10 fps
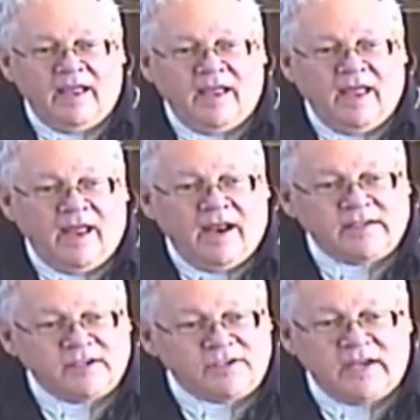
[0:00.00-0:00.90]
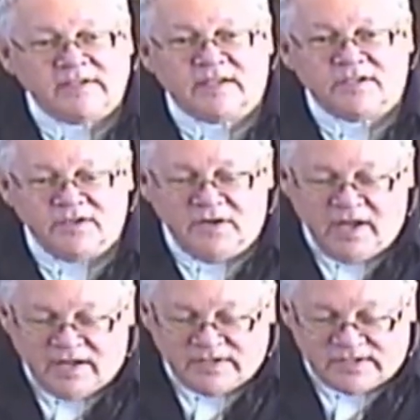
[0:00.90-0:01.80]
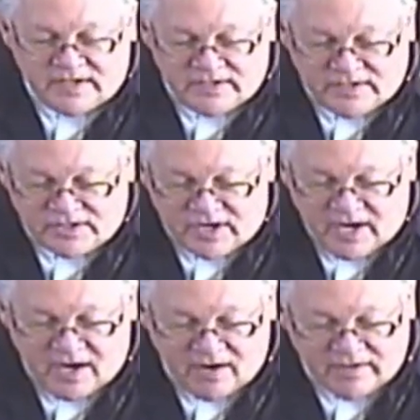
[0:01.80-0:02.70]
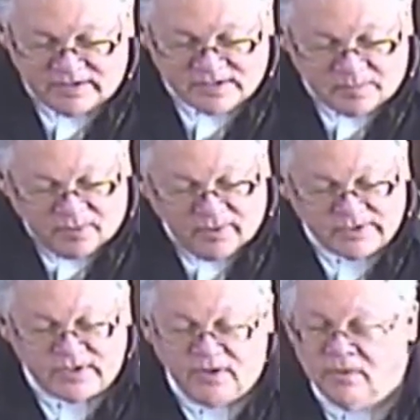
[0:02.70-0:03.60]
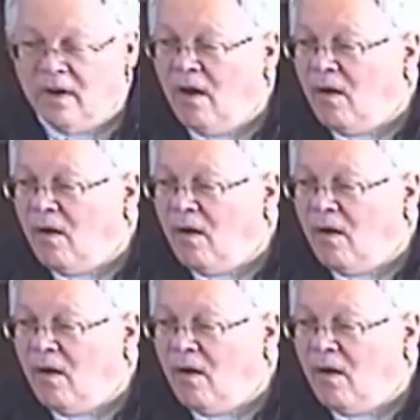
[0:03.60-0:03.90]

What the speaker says: And I suggest that you sit in a chair that supports you.